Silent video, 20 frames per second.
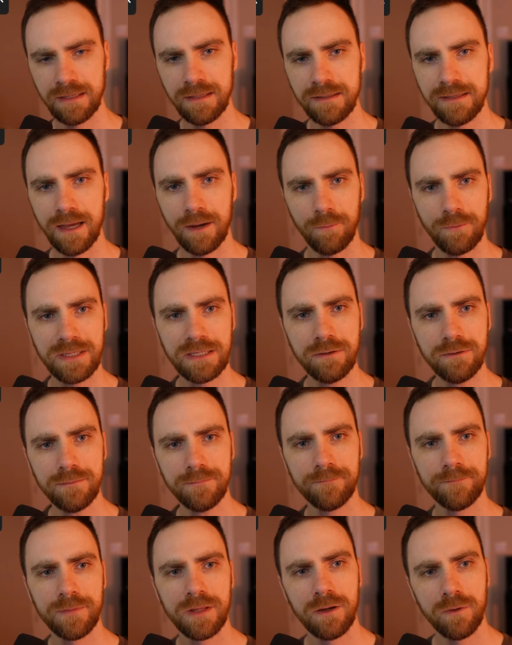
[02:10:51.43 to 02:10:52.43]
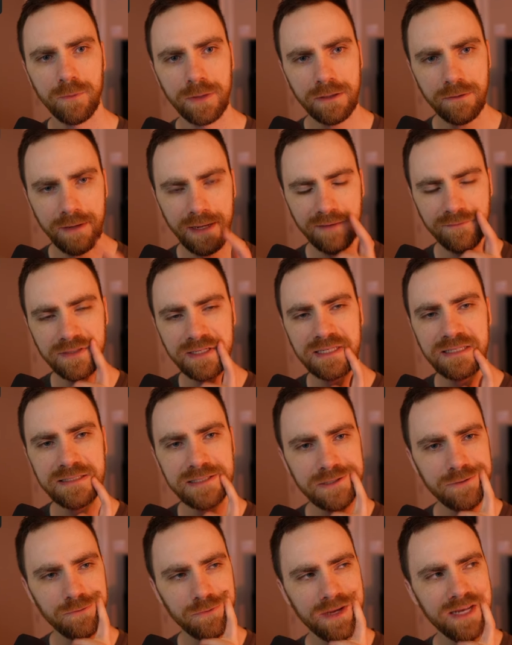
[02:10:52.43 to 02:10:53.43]
Yeah, we don't have an
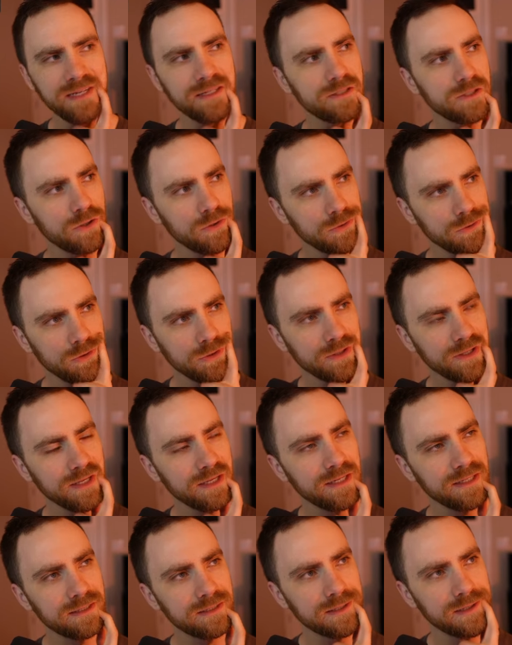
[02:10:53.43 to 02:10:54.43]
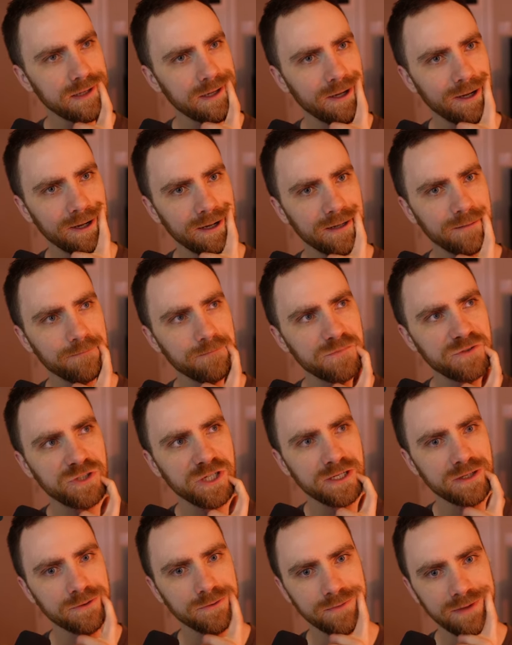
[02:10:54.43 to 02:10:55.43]
easy way to look at
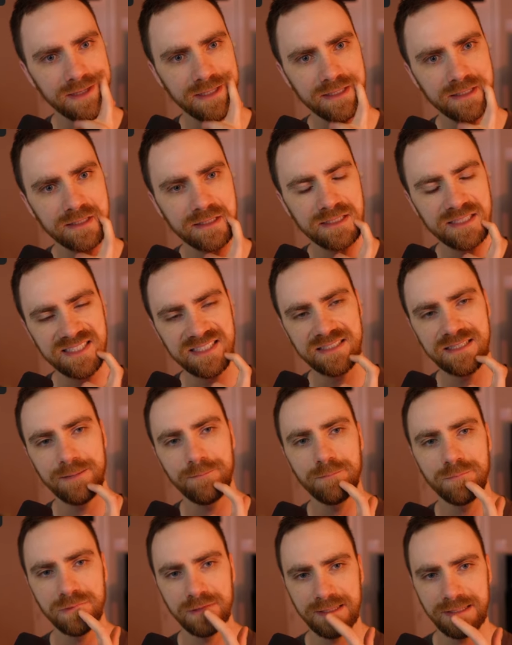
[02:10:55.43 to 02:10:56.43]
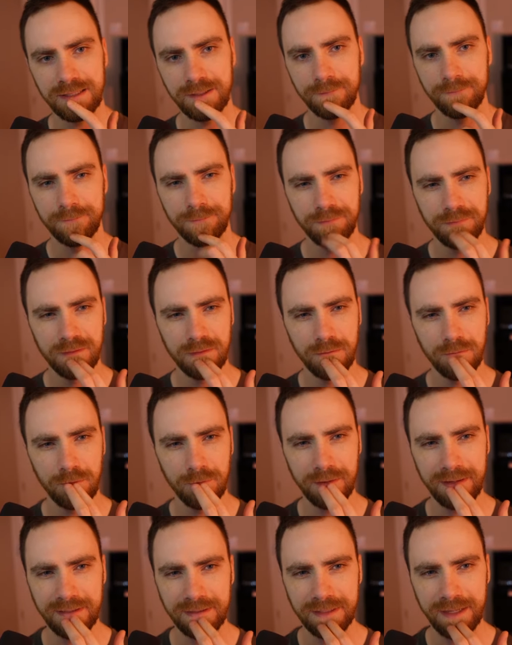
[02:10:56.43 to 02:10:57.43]
generated assembly
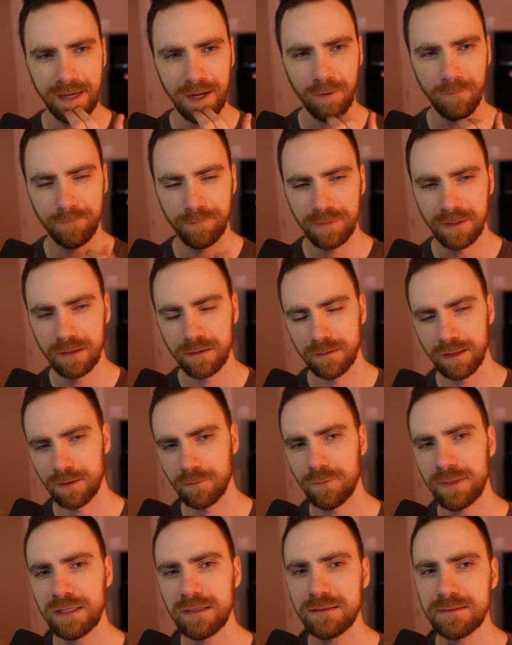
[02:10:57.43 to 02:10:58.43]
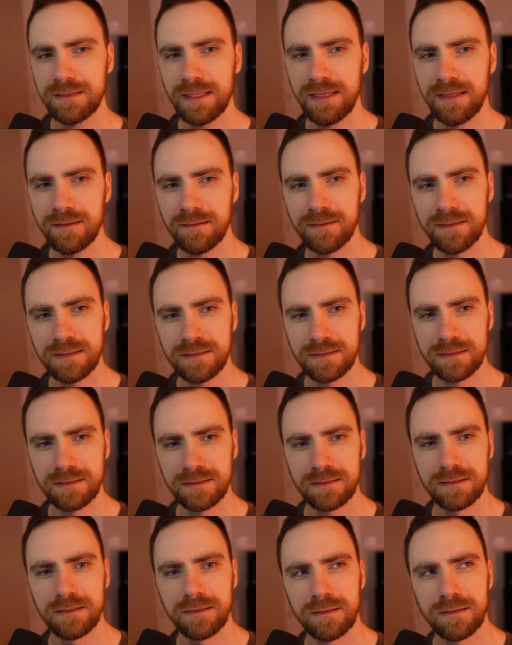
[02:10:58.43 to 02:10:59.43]
right now. Like we could take
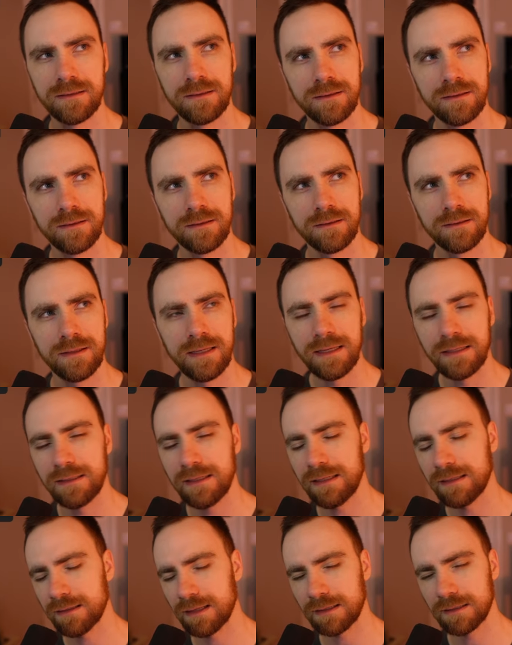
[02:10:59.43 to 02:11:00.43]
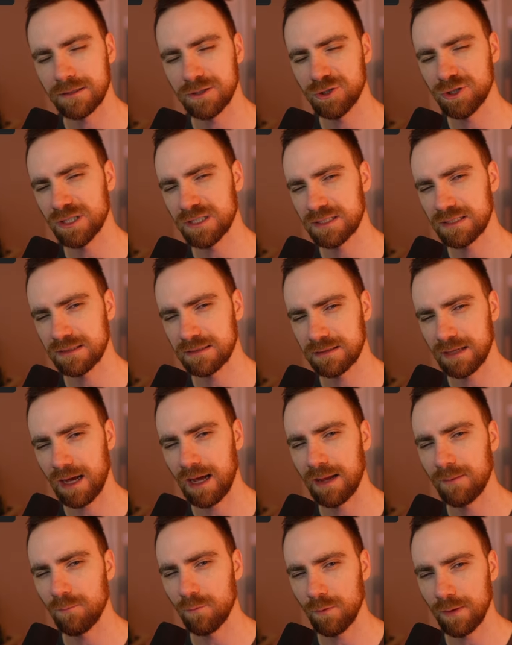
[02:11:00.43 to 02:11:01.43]
this in like a
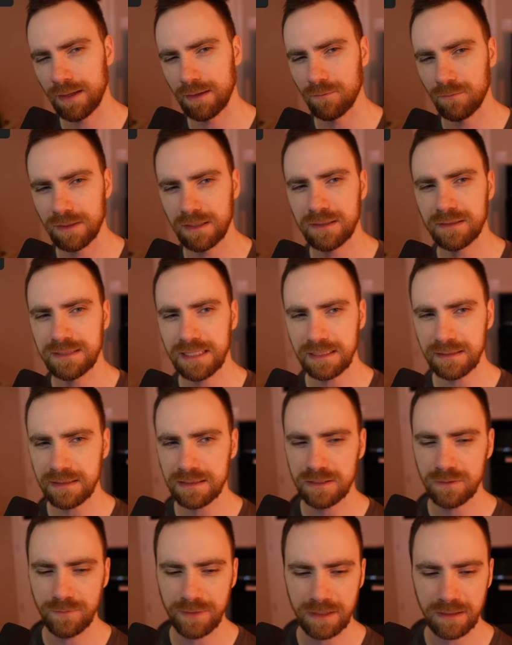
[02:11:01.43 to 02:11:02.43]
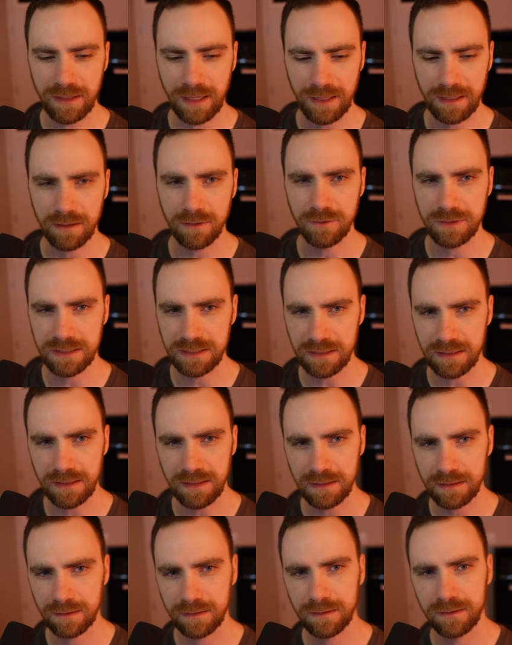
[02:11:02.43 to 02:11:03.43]
just-in-time way. We could take this and we could AOT it,